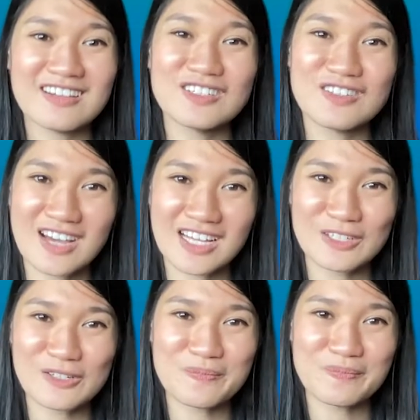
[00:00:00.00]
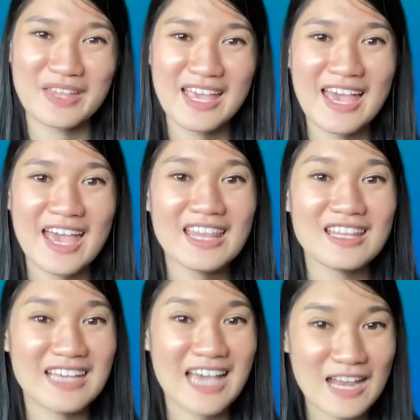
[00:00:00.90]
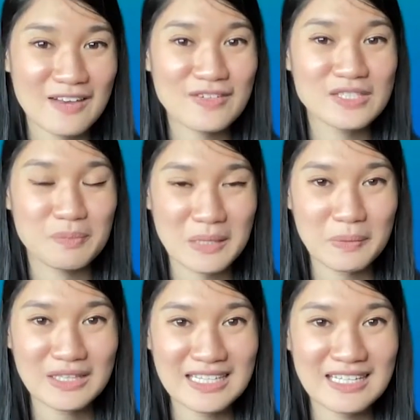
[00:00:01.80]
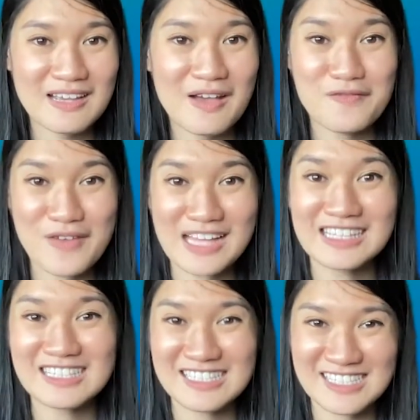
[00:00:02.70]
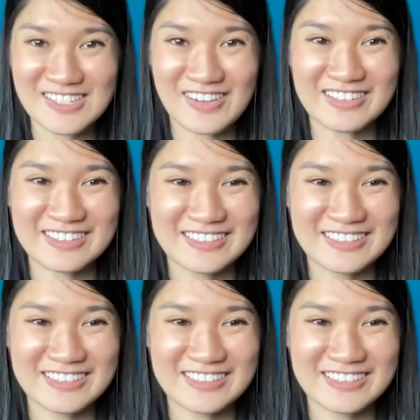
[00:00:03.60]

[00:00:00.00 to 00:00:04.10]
Donato, and the Canva's people lead, Vanson Saw.